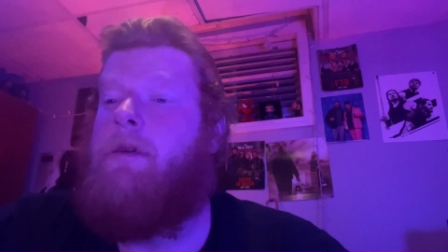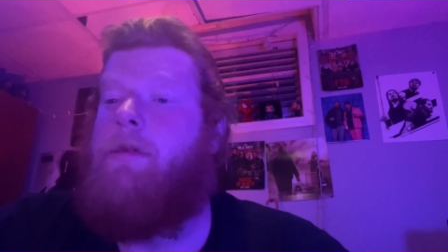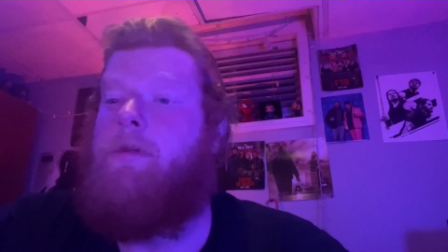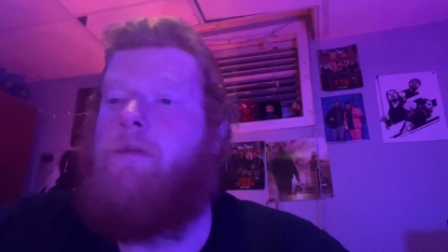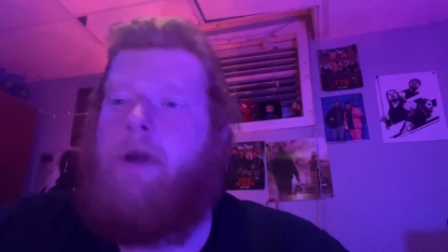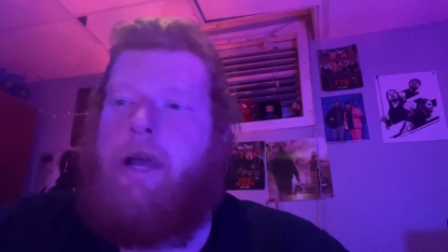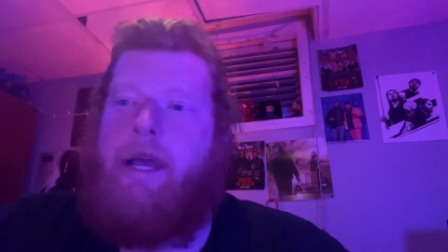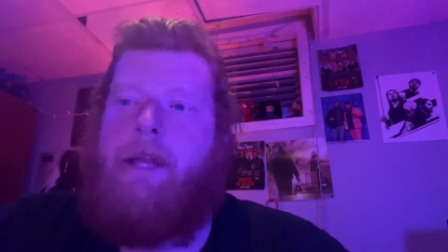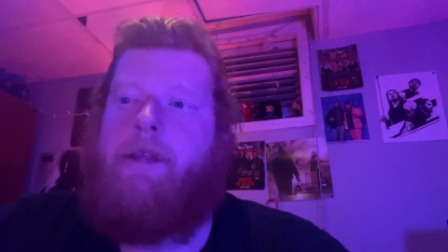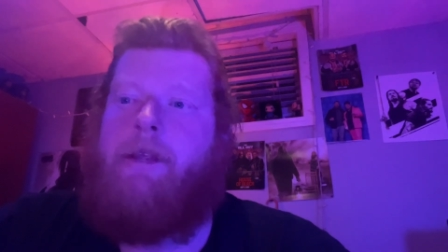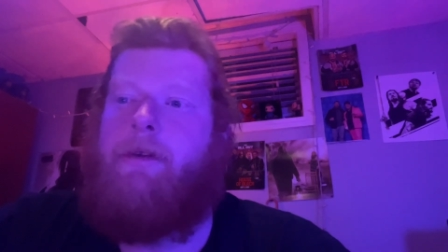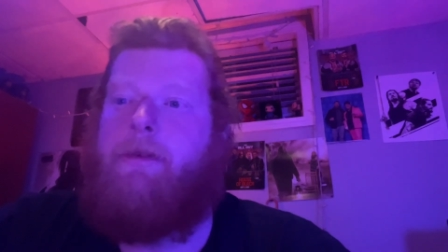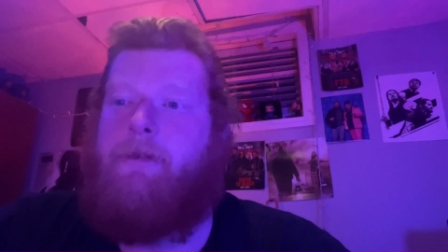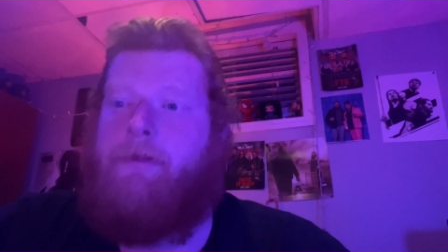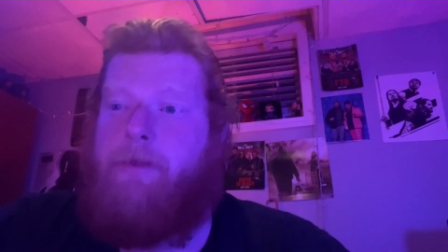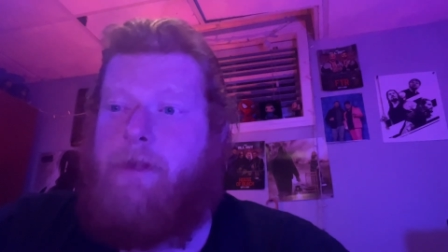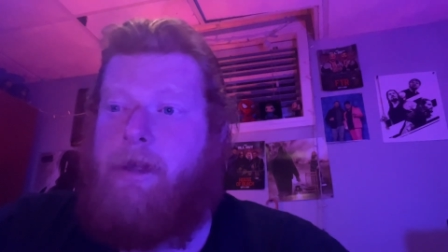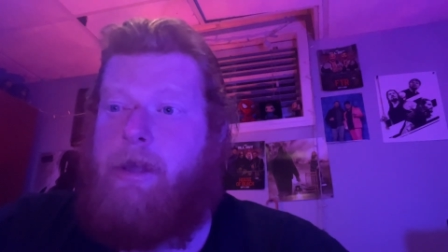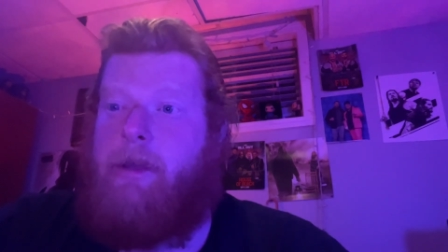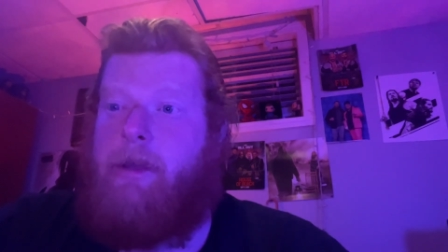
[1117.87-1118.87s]
Why do you
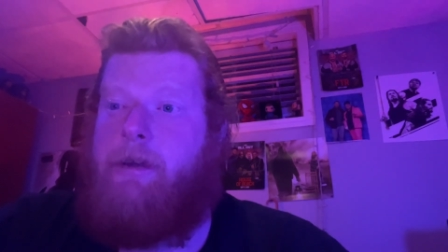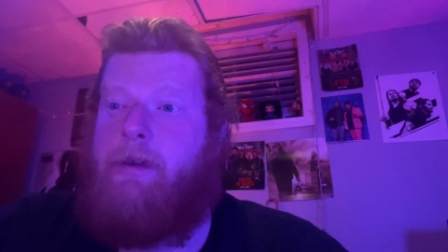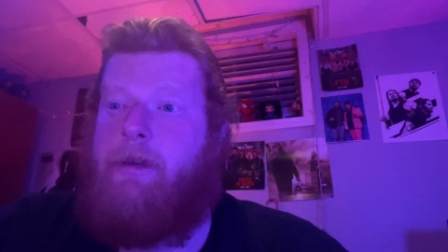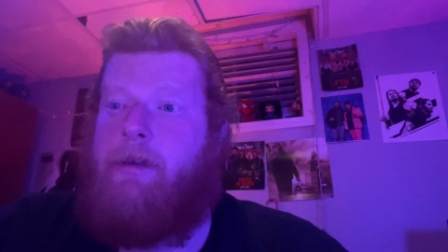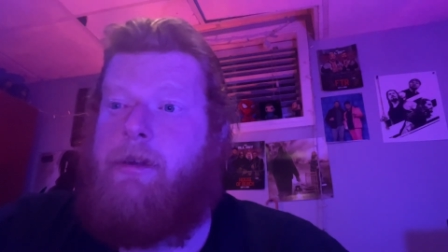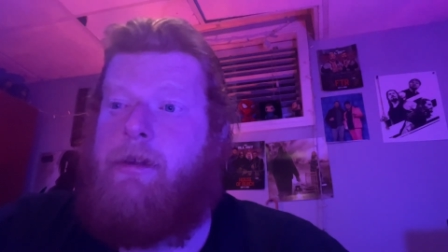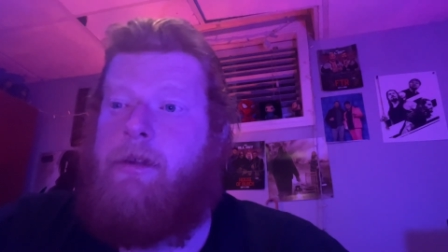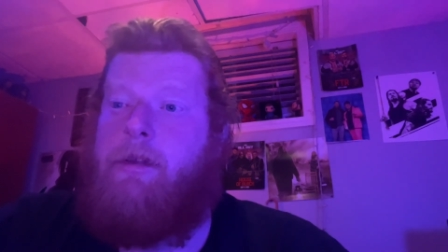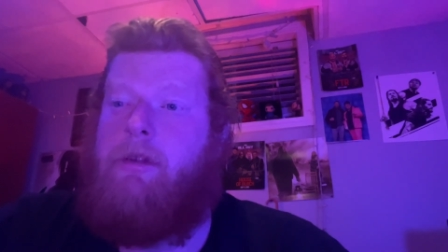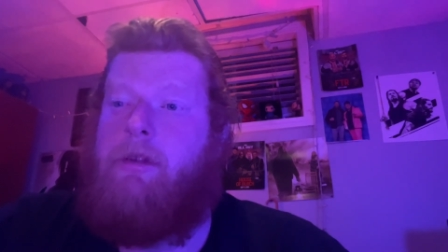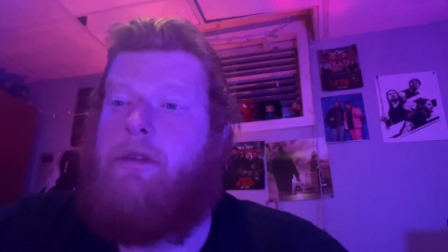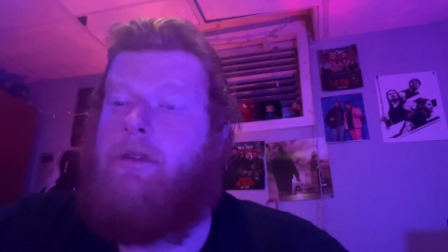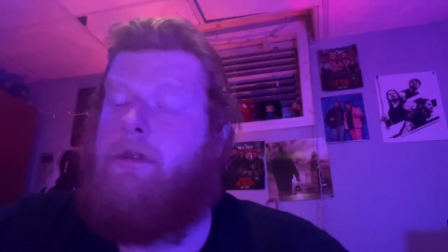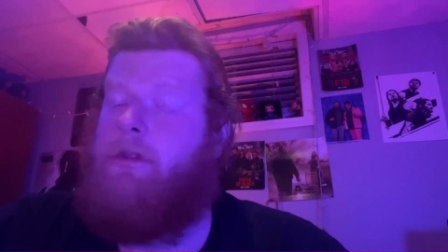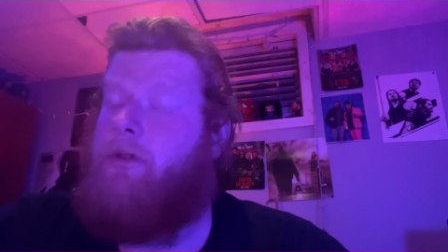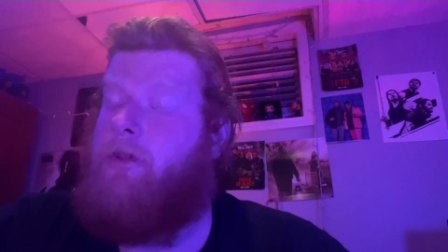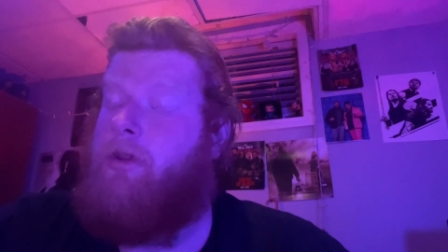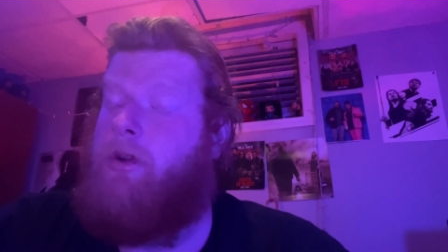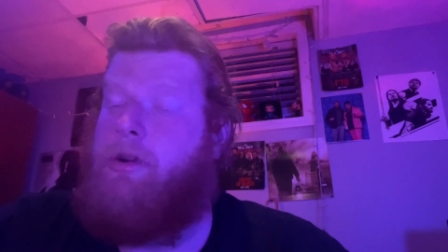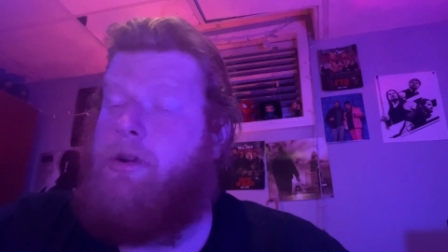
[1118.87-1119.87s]
think
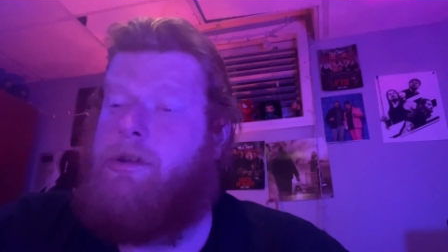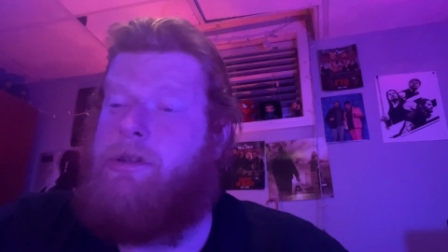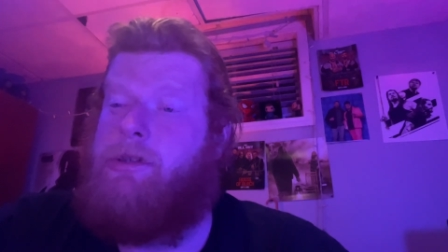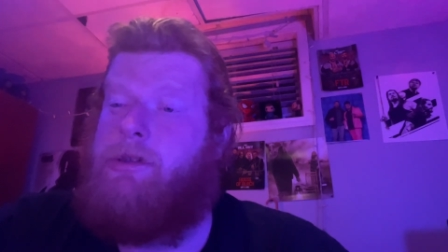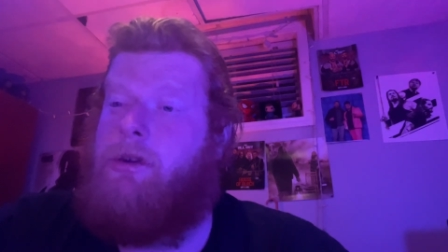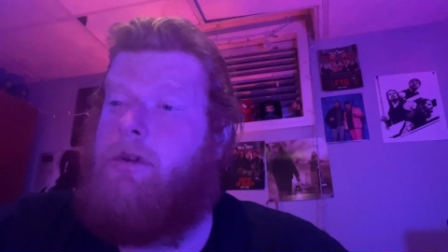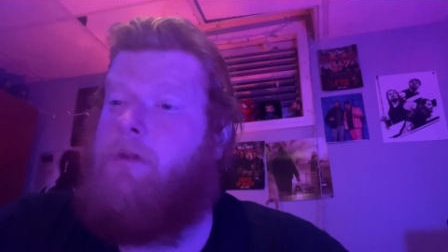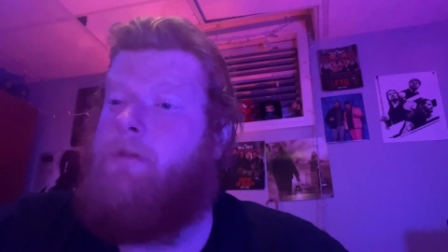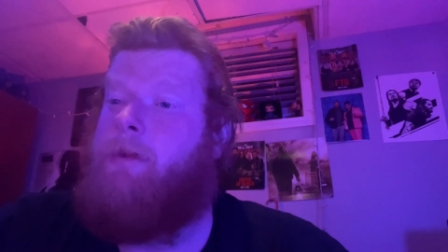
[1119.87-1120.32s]
there are so